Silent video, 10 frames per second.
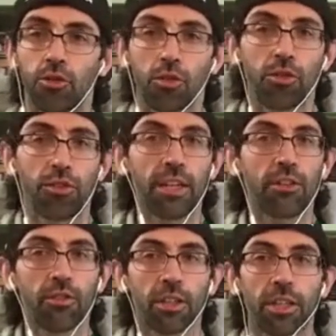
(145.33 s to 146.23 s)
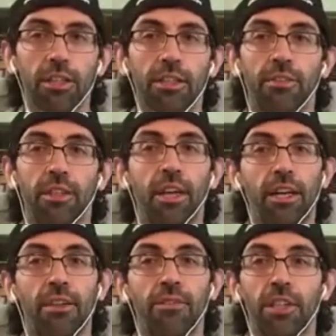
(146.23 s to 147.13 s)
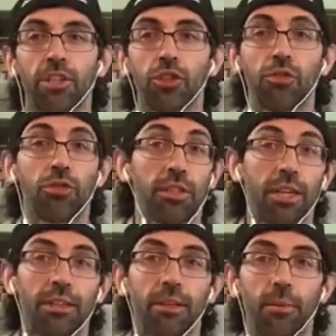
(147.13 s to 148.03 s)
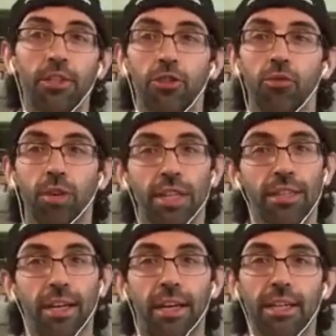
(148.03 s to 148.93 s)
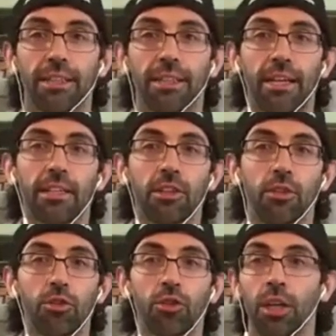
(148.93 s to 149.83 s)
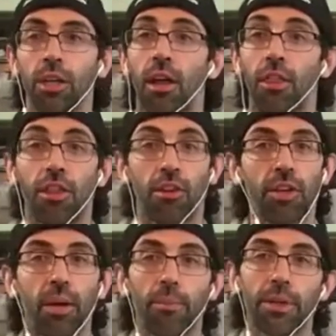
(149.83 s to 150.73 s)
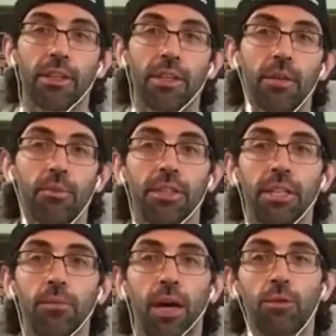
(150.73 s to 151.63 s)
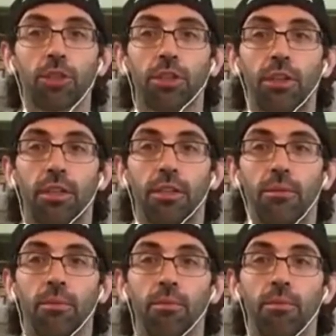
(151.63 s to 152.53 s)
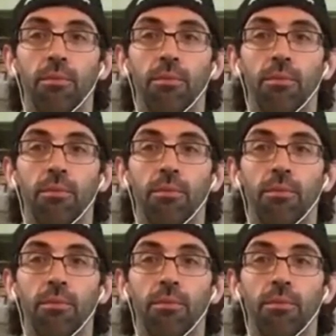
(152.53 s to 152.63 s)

So the Vancouver Canucks have a lot of issues, not to mention Rick Tocchet, the head coach. They're not picking up the team option on him.